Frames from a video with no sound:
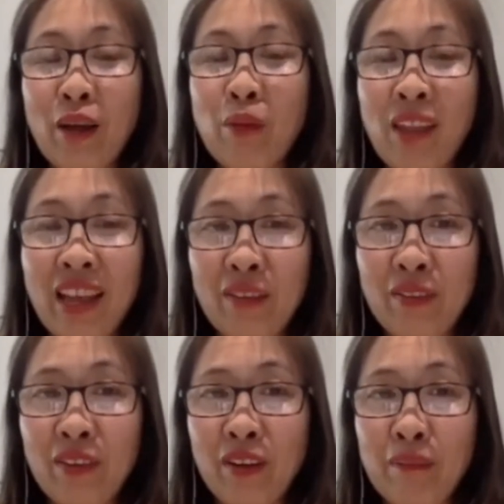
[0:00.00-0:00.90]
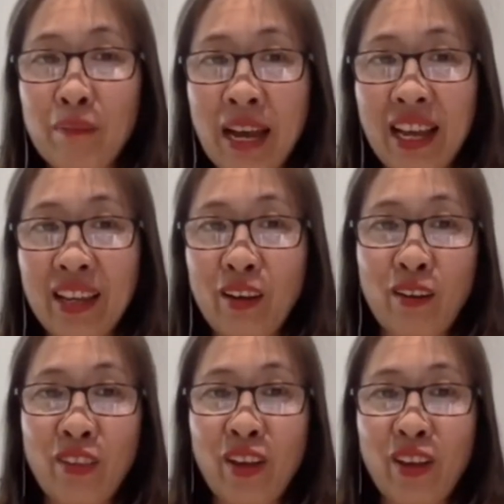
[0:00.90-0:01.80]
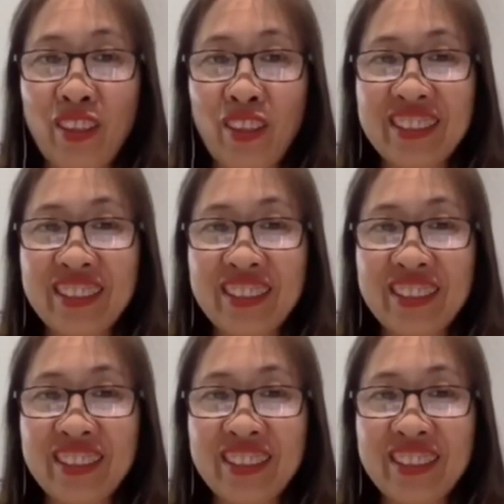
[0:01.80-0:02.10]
life of mine or the others?